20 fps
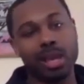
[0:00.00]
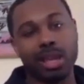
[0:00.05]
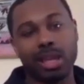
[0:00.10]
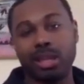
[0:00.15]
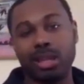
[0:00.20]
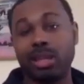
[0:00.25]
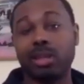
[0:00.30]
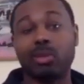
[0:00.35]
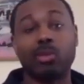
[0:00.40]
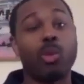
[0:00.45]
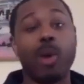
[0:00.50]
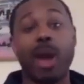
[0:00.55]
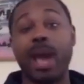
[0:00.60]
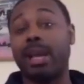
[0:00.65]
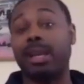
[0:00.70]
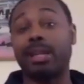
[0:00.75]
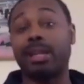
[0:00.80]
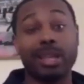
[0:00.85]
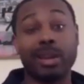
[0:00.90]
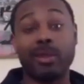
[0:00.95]
It looked
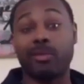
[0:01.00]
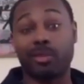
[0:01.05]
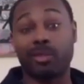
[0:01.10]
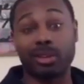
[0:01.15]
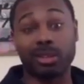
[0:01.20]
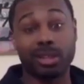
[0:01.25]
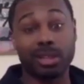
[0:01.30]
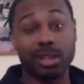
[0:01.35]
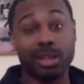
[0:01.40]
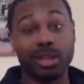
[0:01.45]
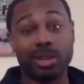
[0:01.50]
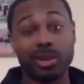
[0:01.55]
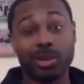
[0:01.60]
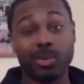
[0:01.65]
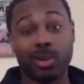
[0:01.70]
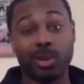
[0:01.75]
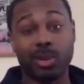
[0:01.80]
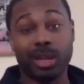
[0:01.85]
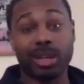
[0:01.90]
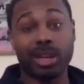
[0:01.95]
way different
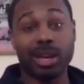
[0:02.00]
when it yeah.